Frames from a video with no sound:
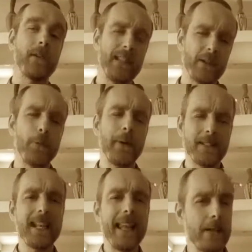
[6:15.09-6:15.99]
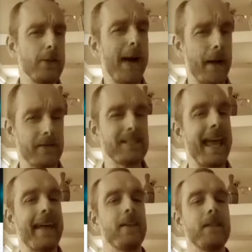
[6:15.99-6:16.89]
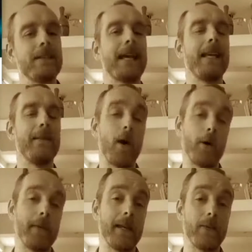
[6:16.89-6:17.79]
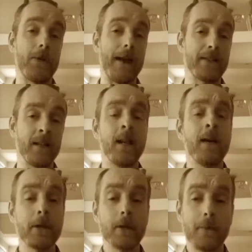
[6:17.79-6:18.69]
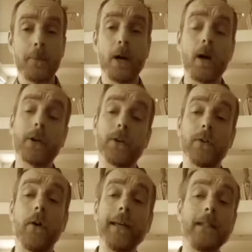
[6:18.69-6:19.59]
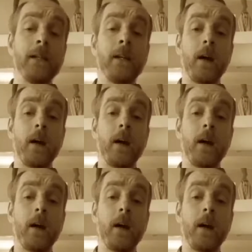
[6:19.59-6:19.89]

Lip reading: I think Twitter let you have 10 on the same IP address, but at the moment I've got 9.